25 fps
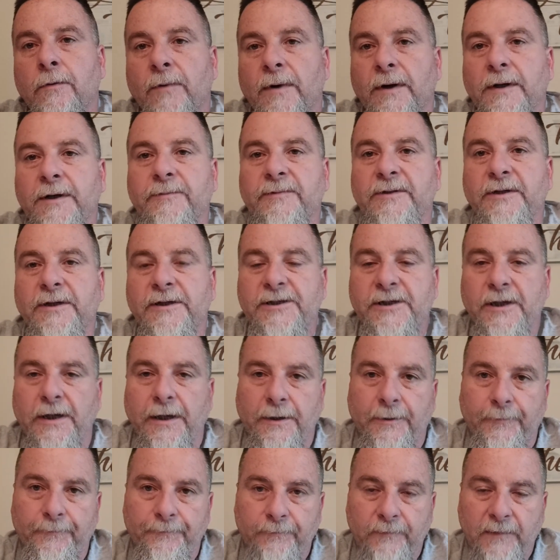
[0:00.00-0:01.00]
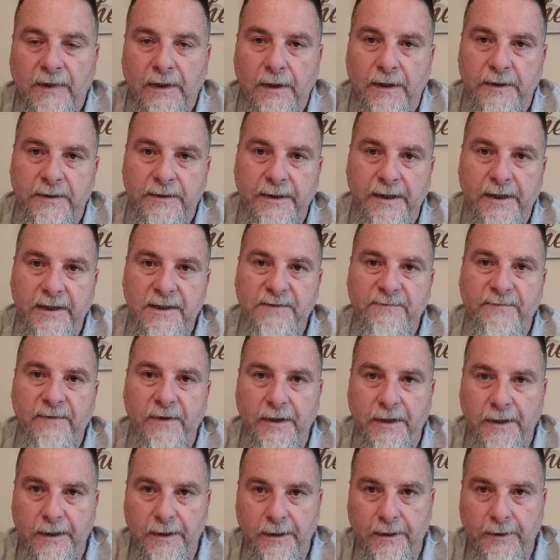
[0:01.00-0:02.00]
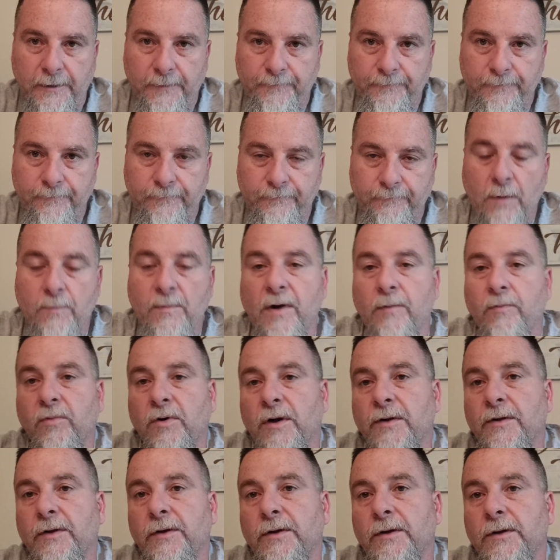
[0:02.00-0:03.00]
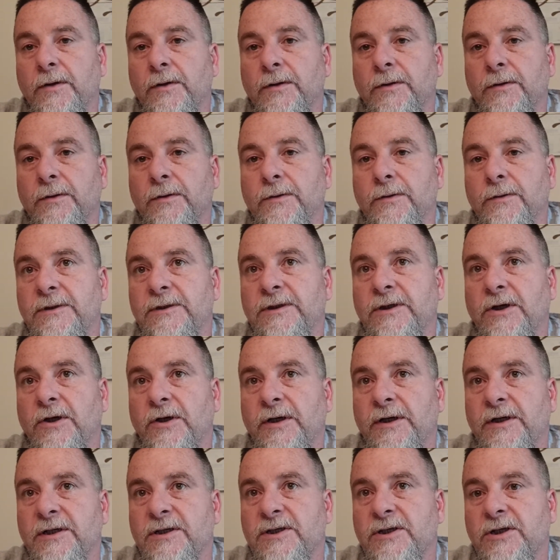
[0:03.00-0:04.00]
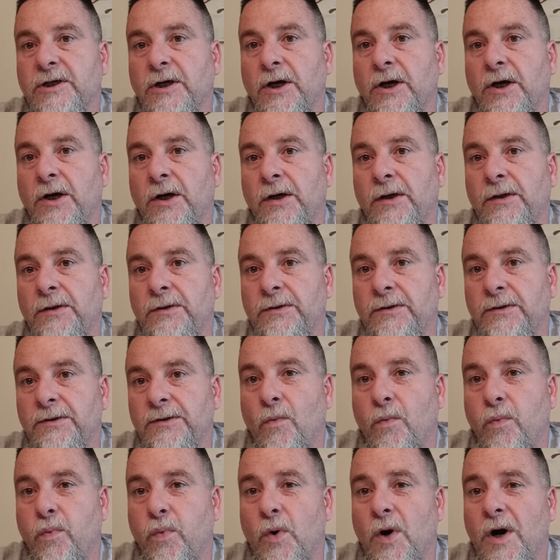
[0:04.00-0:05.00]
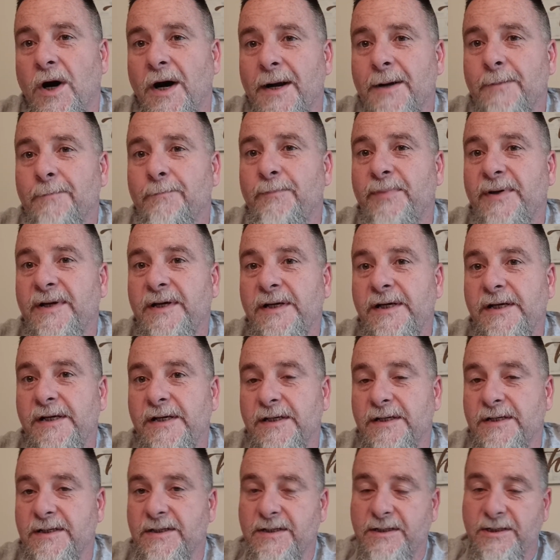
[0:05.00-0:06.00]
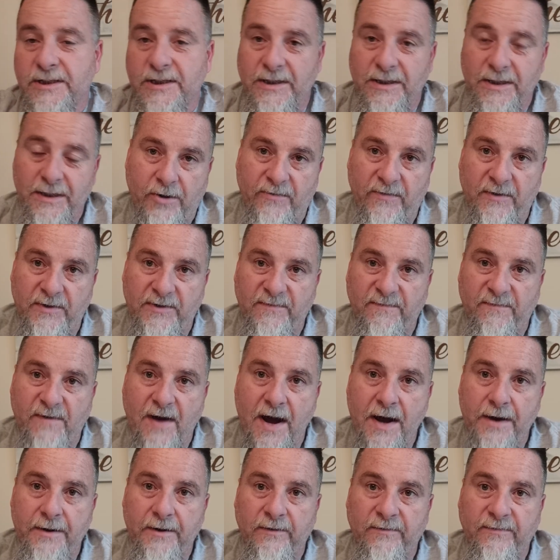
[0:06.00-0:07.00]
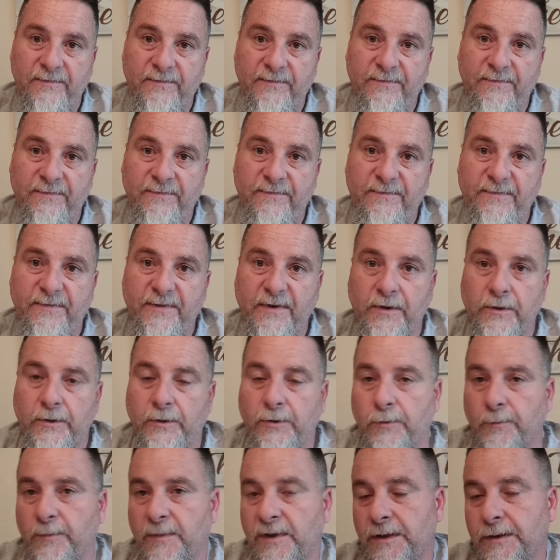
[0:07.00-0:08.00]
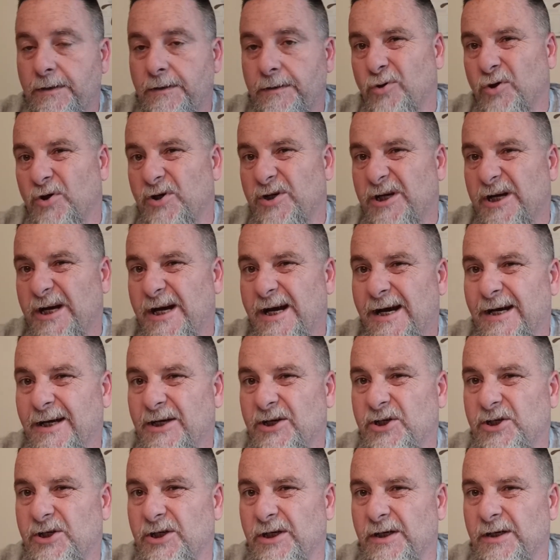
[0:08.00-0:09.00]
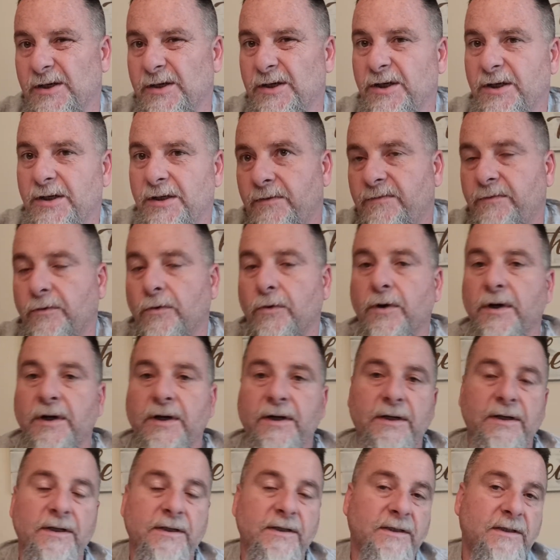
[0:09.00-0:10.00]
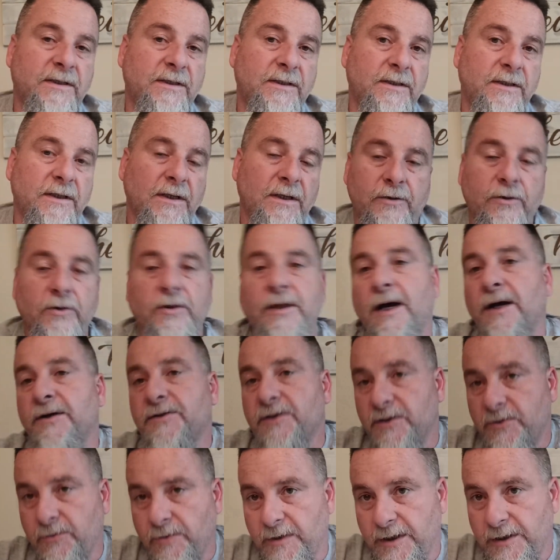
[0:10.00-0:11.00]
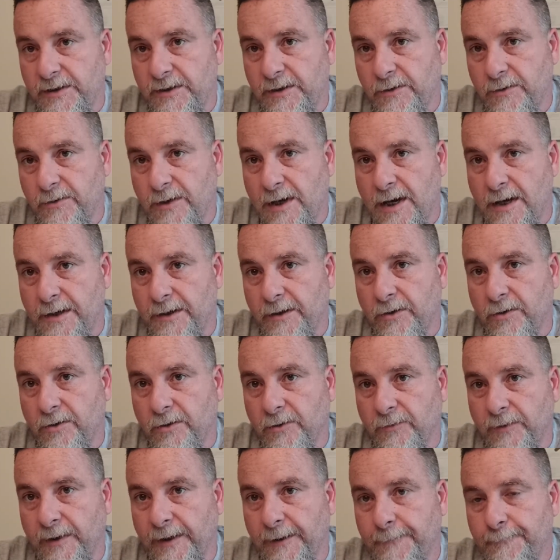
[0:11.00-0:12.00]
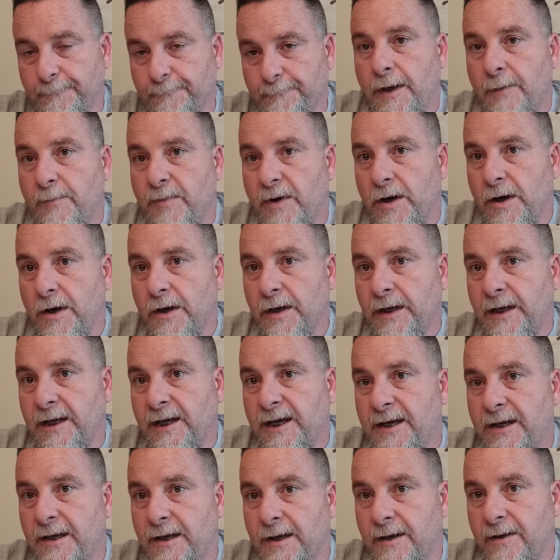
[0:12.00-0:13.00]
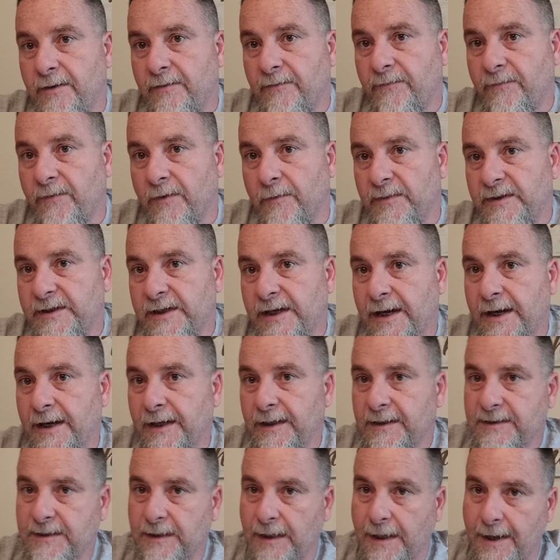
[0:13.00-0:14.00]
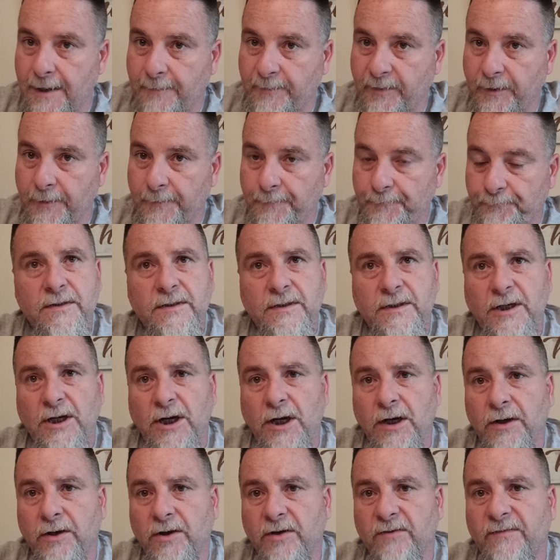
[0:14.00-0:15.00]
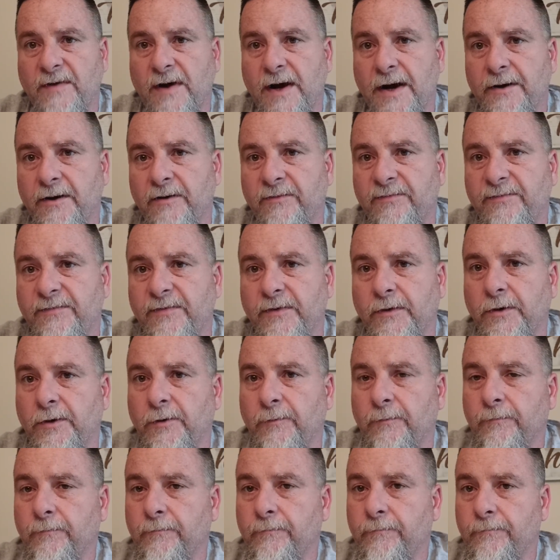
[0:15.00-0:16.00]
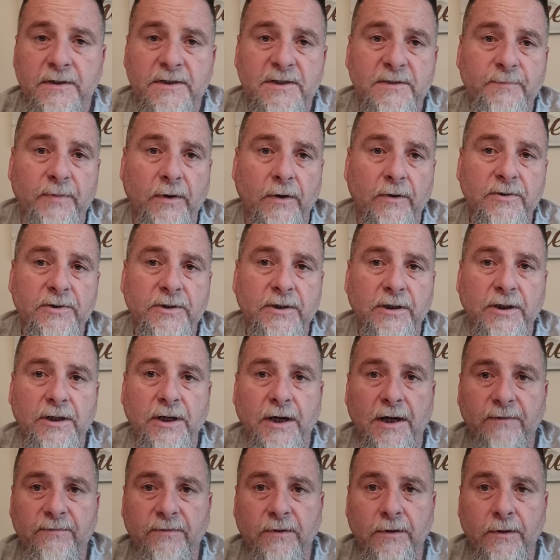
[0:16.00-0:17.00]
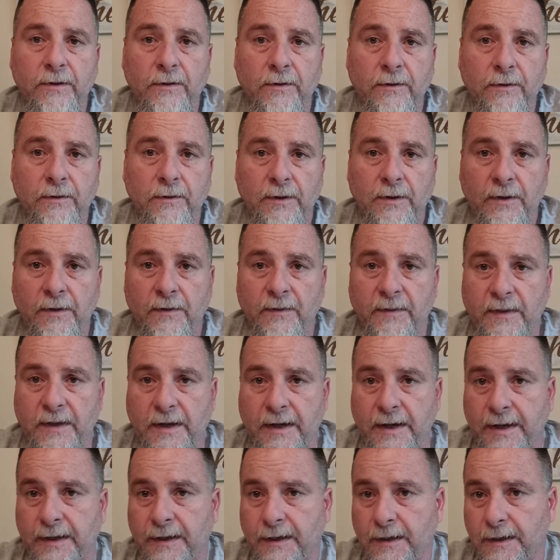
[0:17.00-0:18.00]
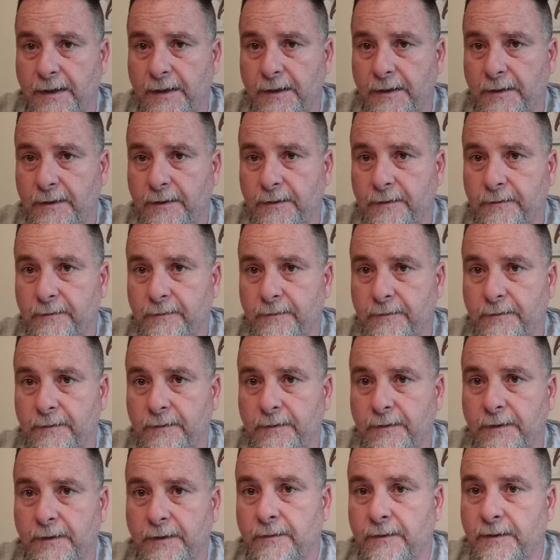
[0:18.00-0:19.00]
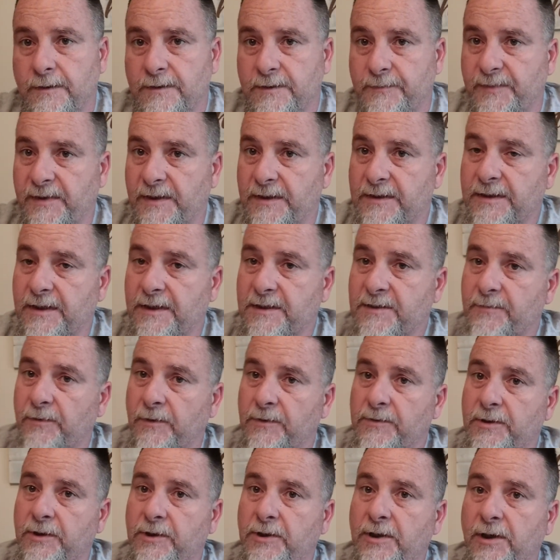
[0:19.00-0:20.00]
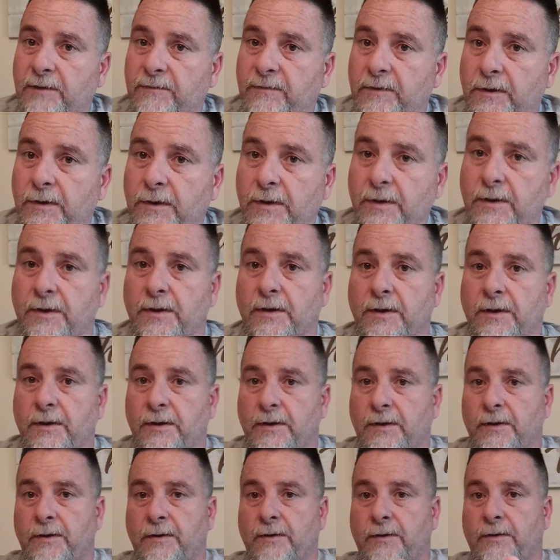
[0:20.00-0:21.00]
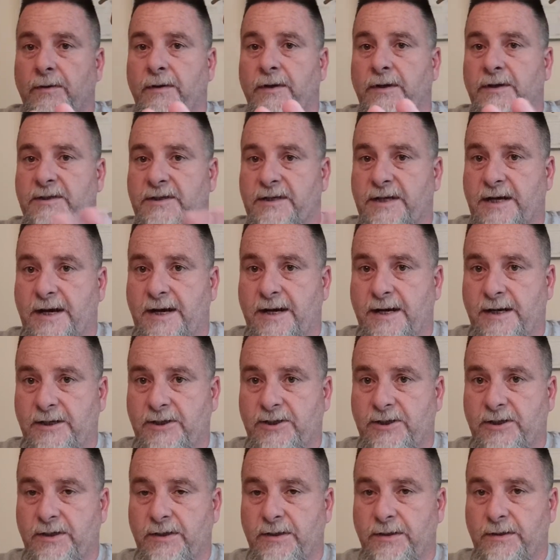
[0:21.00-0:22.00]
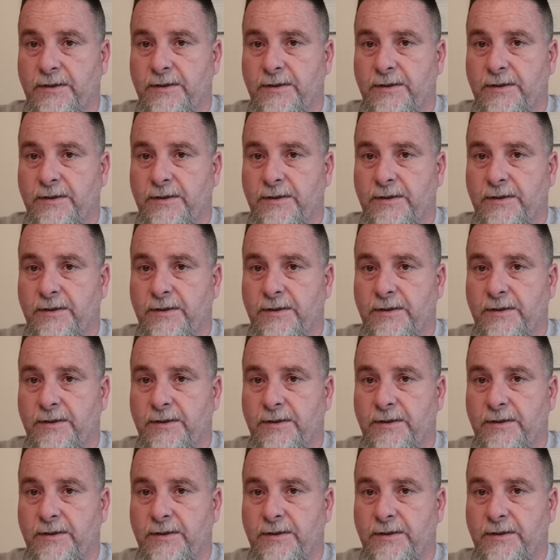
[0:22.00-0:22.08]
Welcome to the channel. In today's video, my brother is going to install one piece of this vinyl film protection for his 2022 Honda Goldwing. He bought a kit from Tank Slapper. It's clear vinyl film. It's supposed to cover the headlight. There's a piece that's supposed to cover his dash.